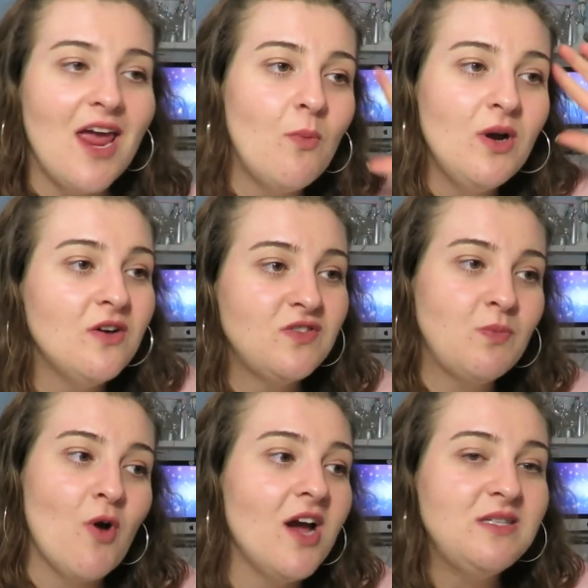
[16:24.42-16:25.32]
It wouldn't have
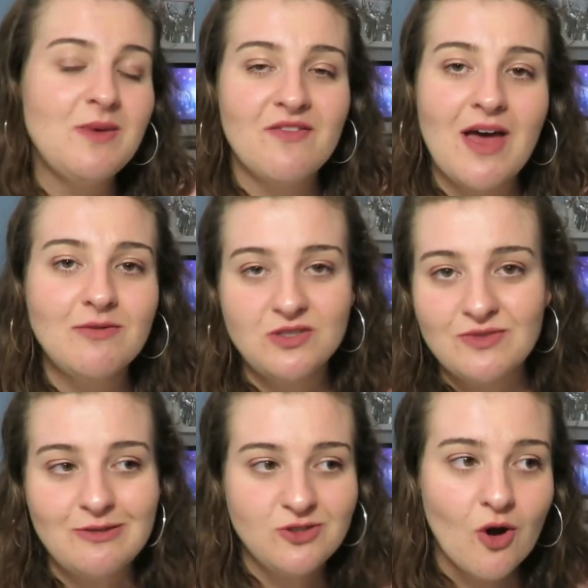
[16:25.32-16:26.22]
surprised me if that was a
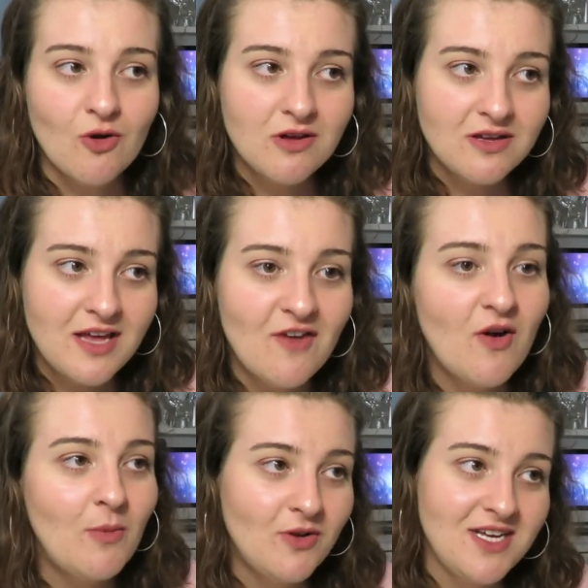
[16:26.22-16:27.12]
real dog, if
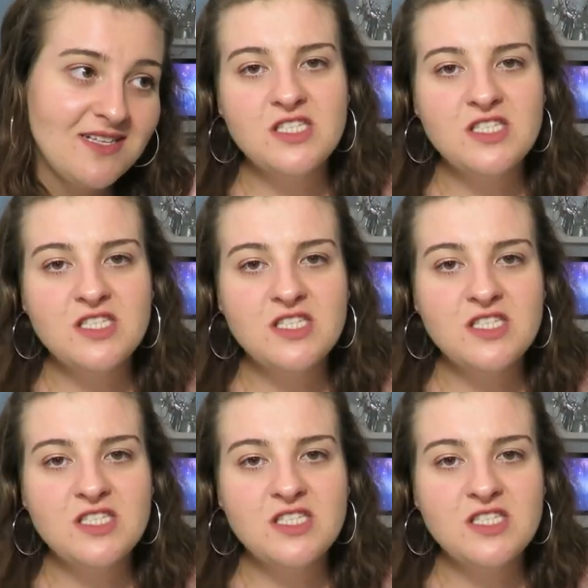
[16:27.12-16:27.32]
I'm honest.